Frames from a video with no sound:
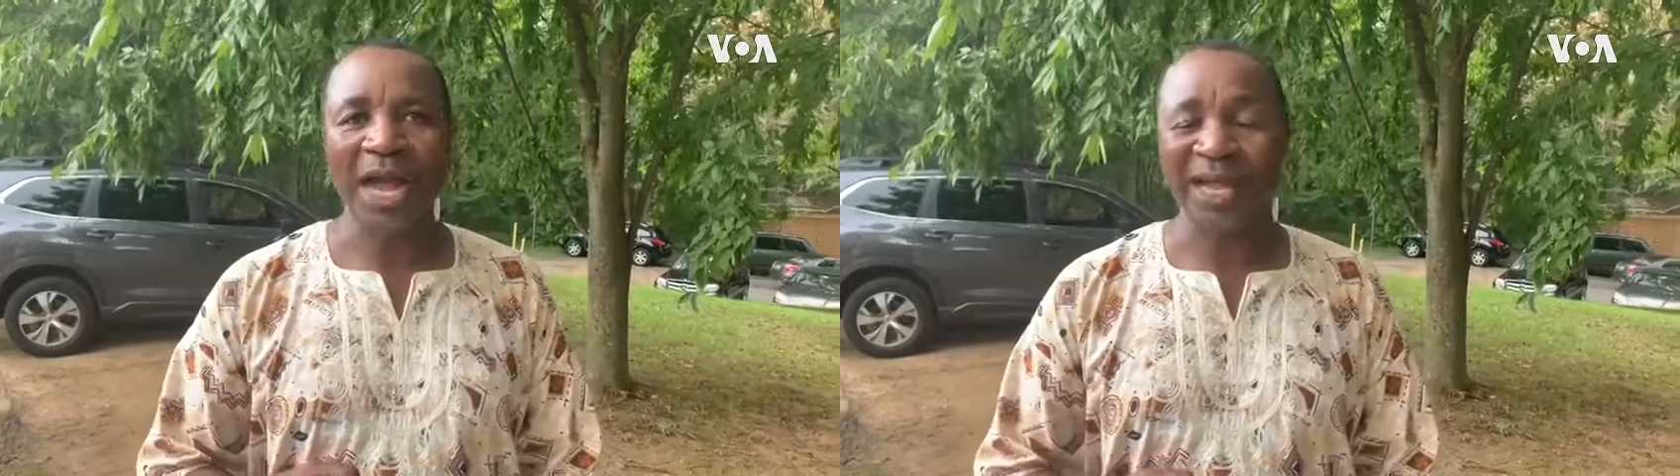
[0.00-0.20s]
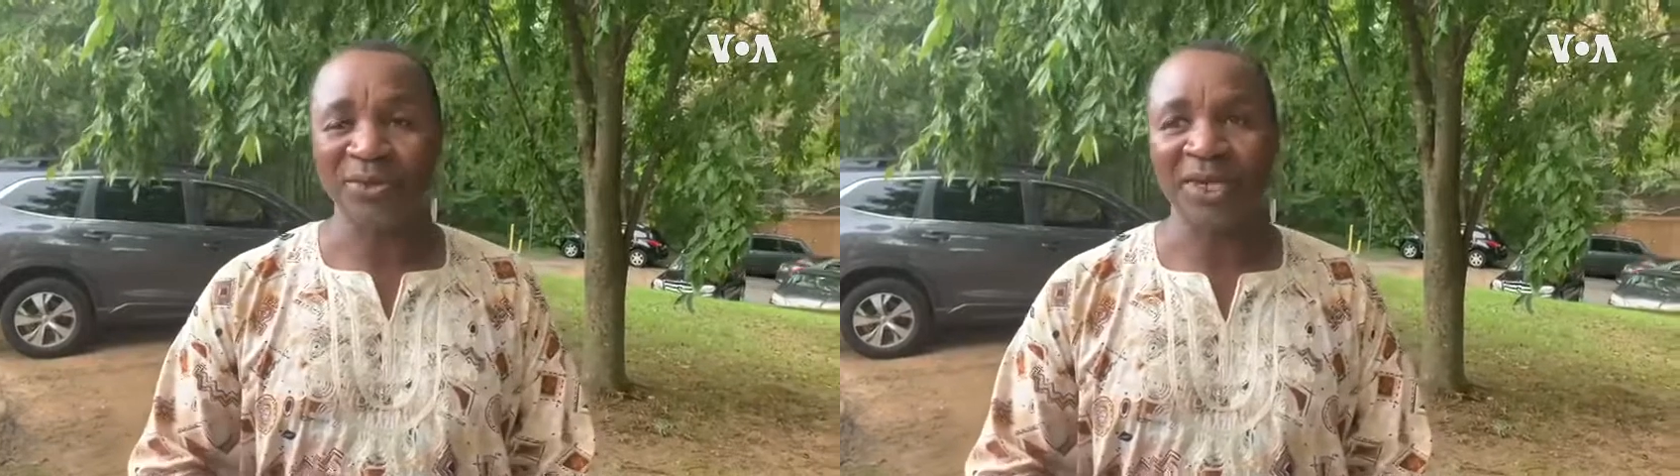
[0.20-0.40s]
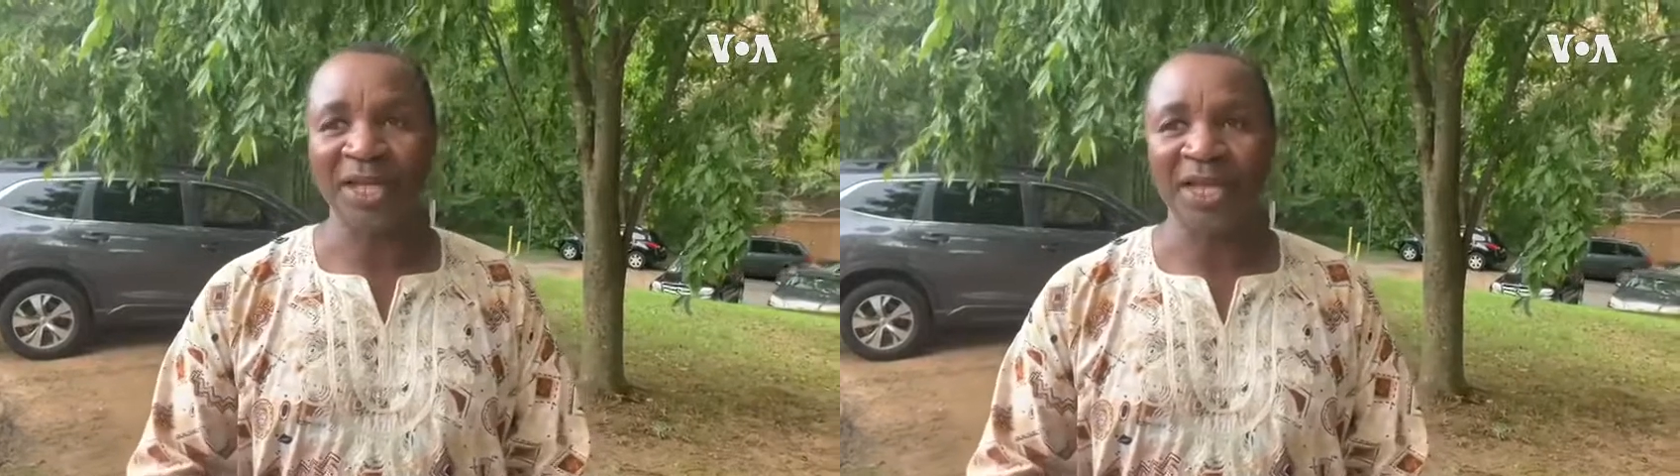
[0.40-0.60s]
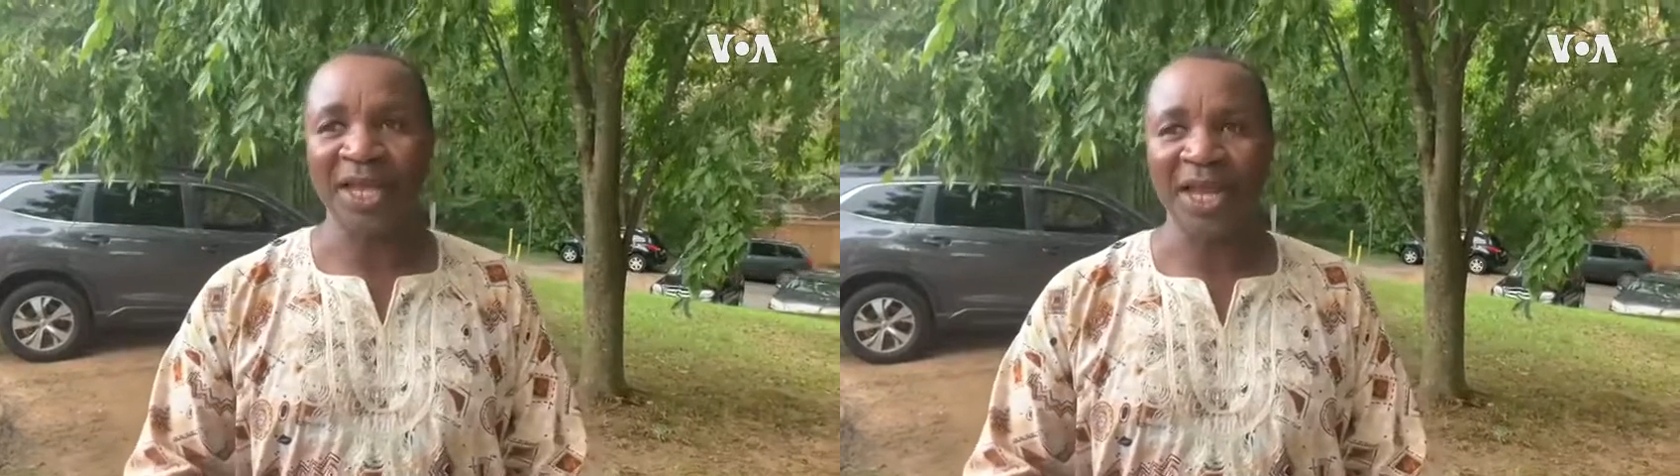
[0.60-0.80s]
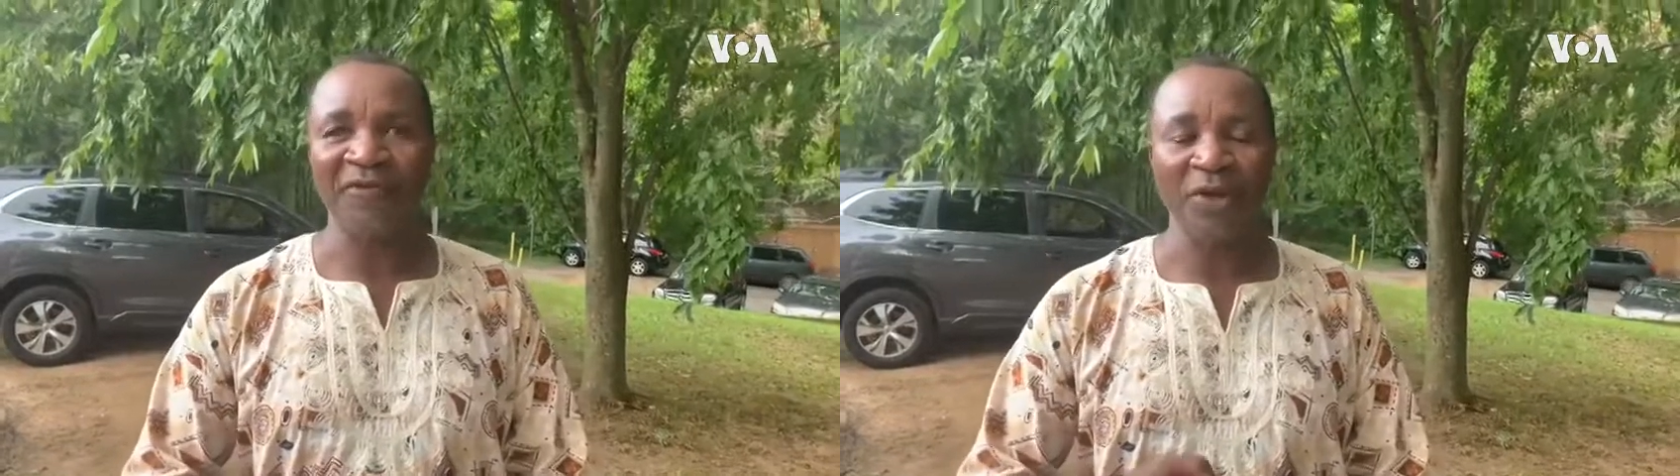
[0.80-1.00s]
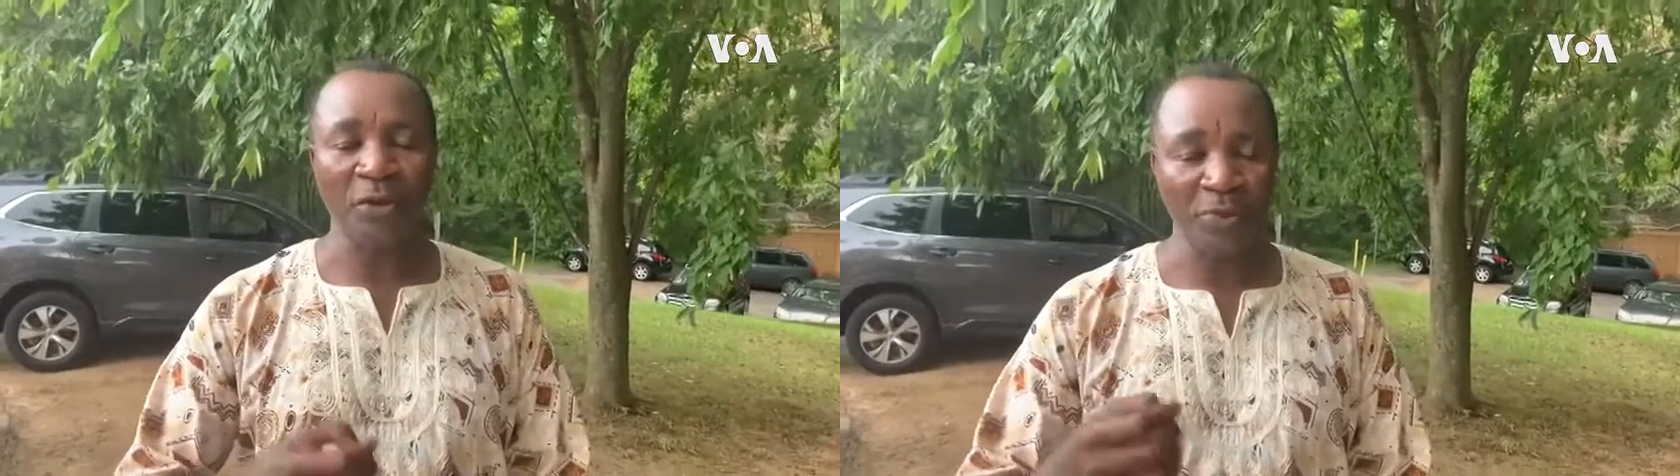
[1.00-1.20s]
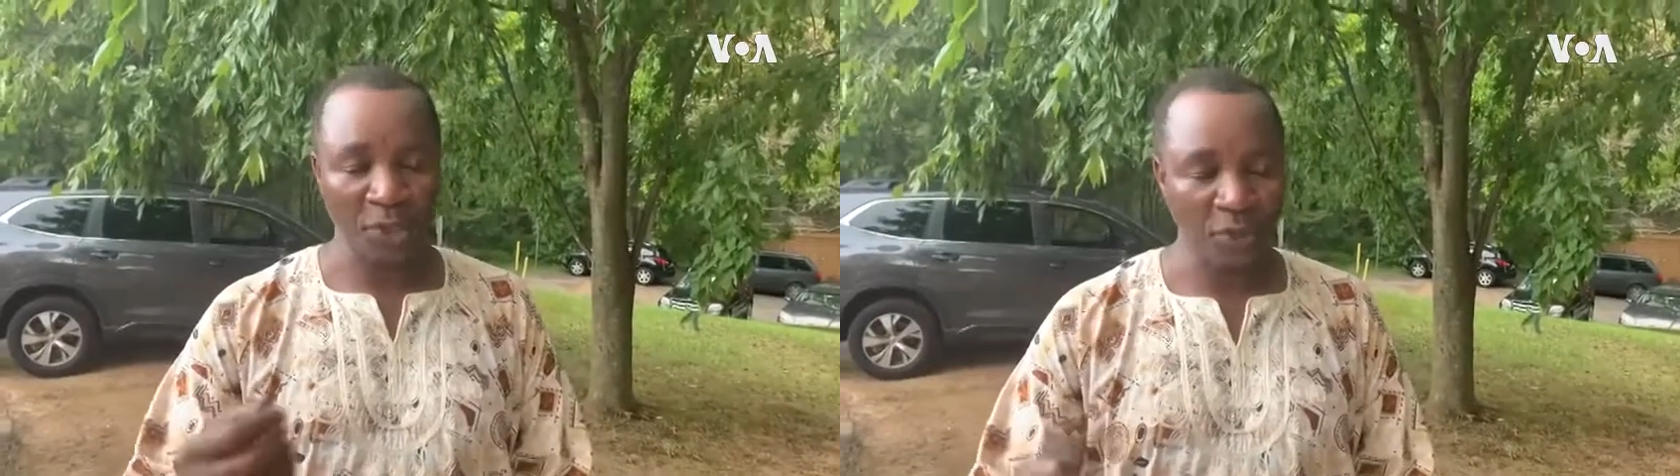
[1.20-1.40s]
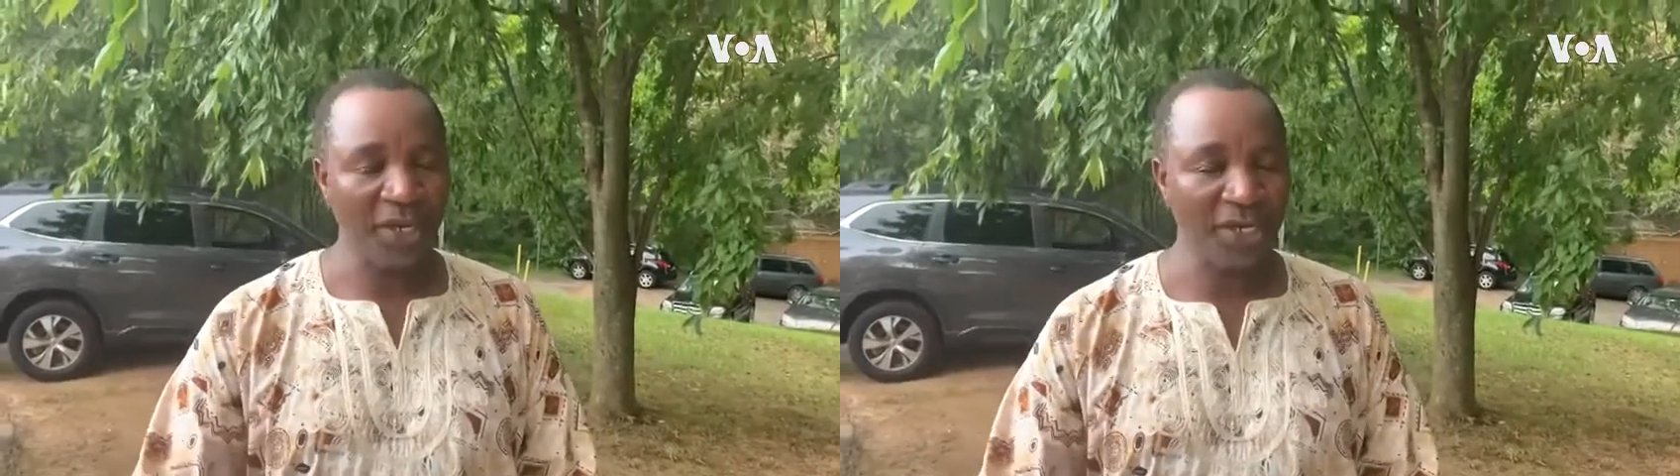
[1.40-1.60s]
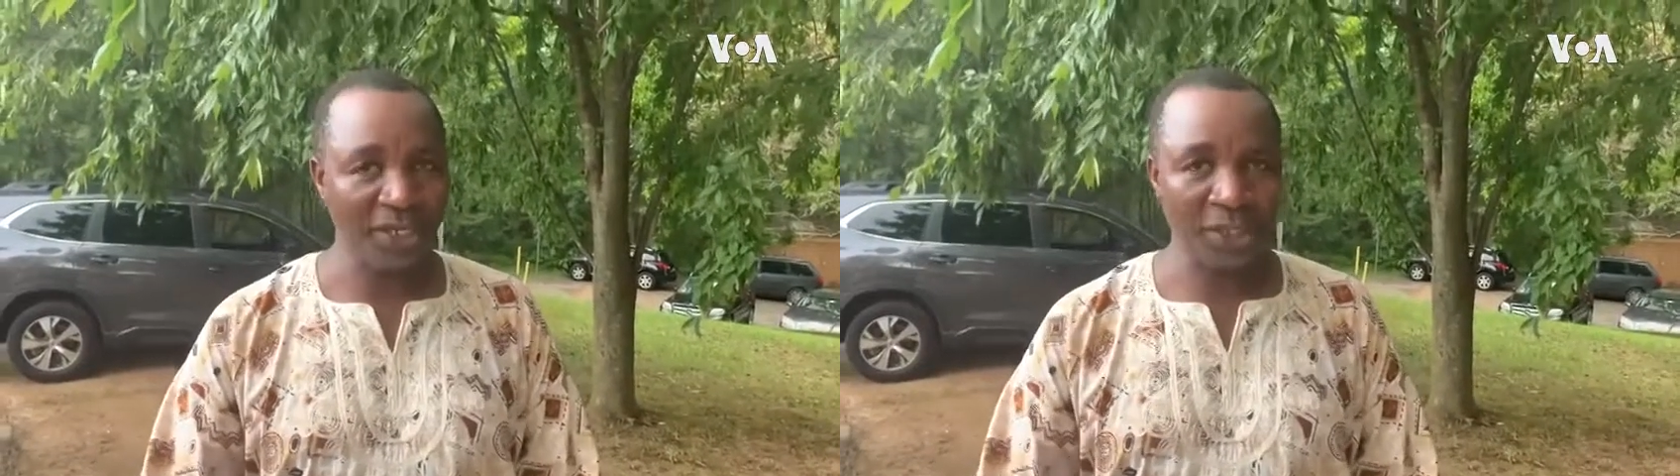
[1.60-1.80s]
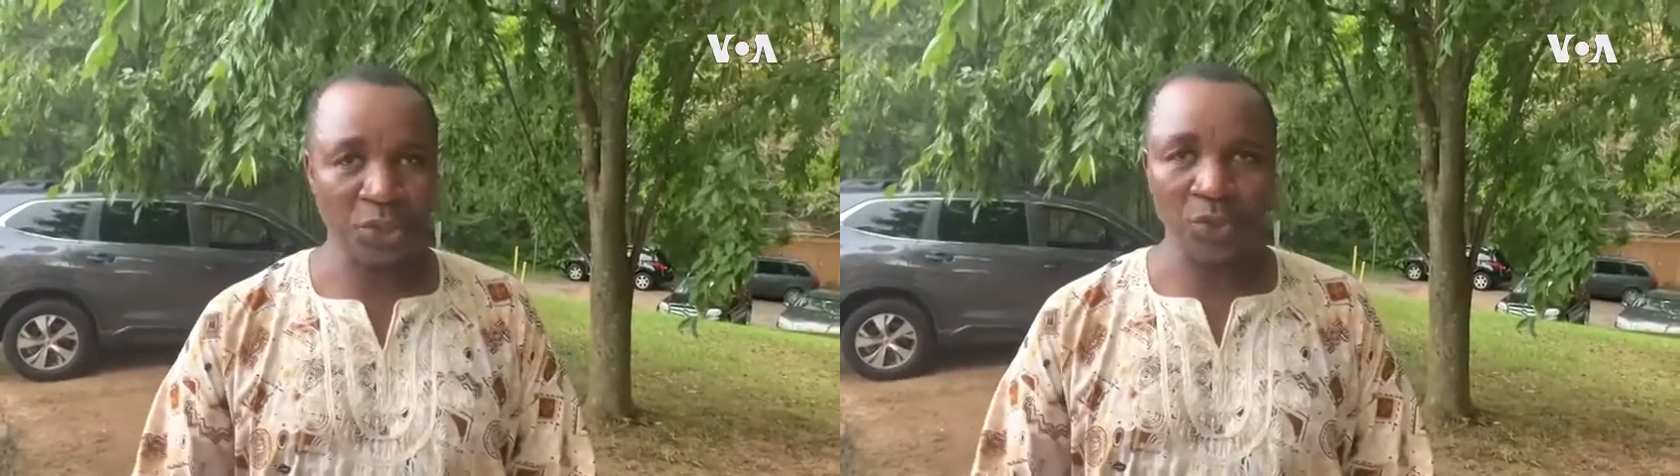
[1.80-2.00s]
actually give an
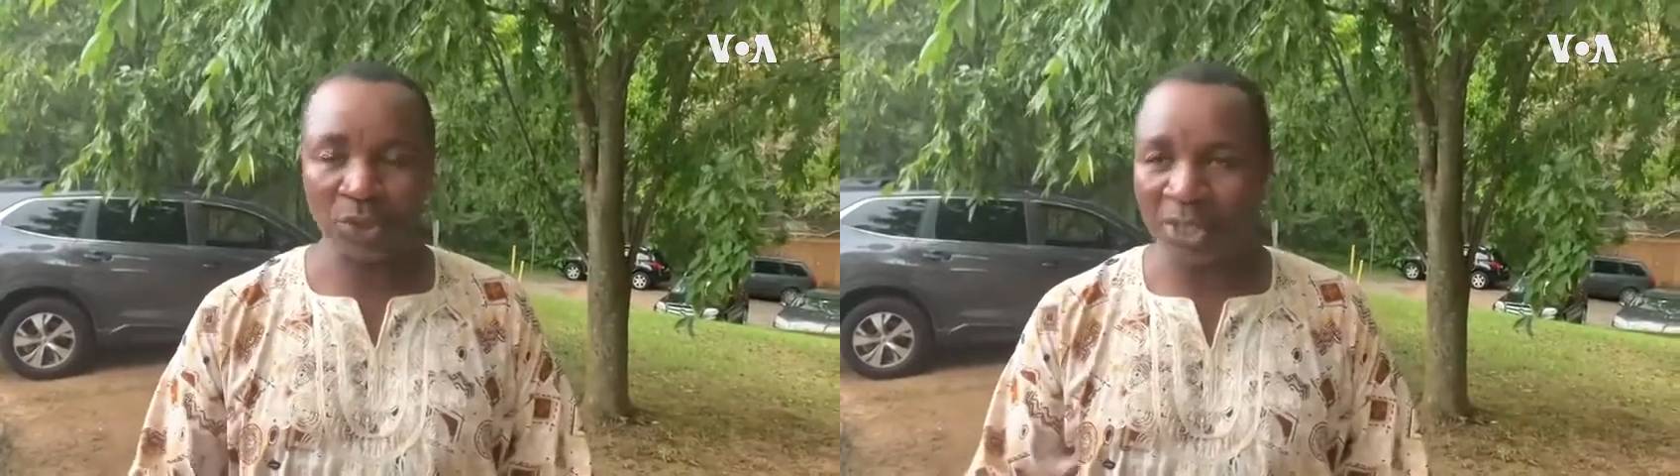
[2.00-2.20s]
opportunity to